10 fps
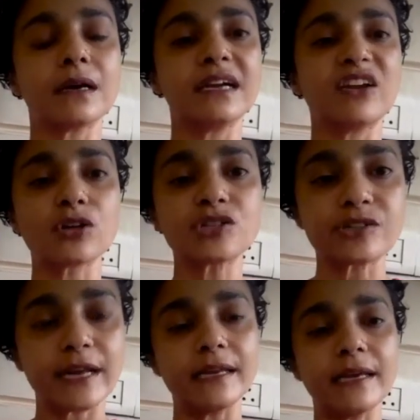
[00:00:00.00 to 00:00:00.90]
in
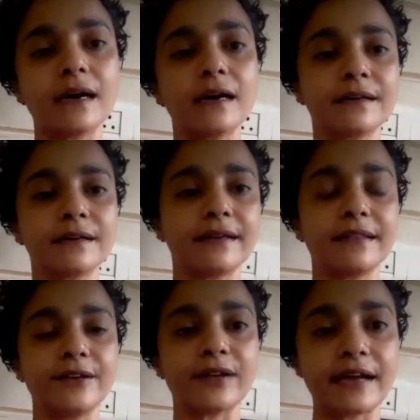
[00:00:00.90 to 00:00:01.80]
Australia, in
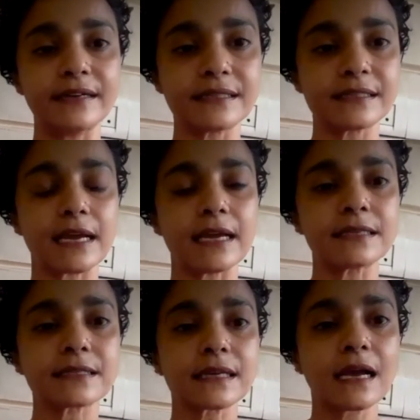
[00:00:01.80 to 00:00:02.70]
the United
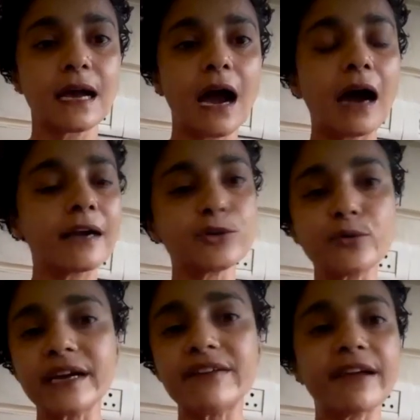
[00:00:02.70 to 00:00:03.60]
States, are
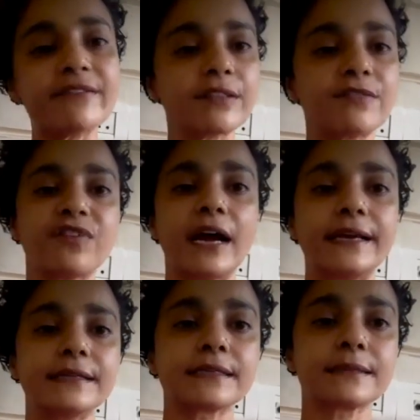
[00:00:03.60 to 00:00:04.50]
doing away with
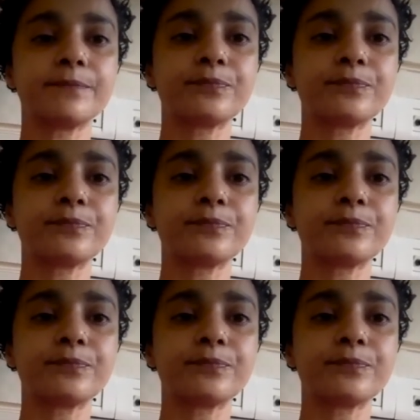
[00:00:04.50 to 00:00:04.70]
fines.